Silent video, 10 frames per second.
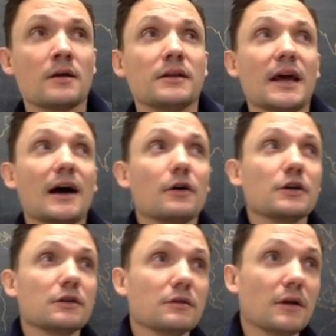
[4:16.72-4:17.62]
now,
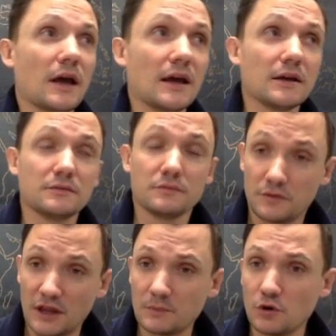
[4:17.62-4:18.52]
and
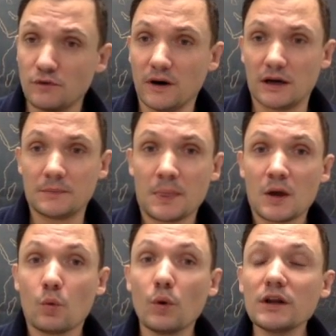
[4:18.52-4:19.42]
then move on.
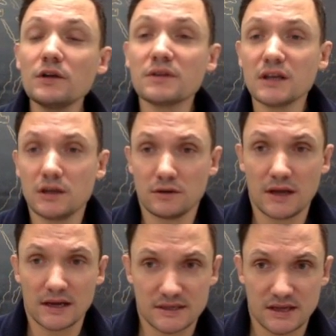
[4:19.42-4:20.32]
What do you think your
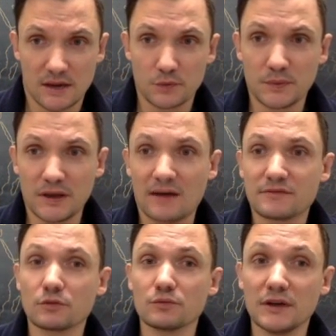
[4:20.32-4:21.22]
next step would be
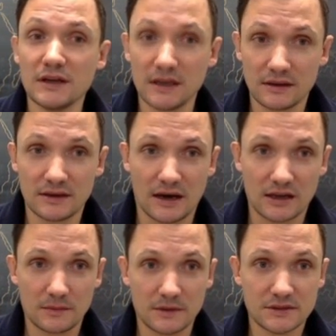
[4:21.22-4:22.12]
after reading the
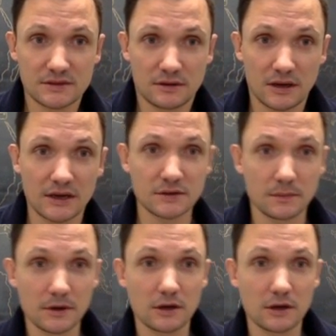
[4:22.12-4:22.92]
documents? Okay, so I'm going to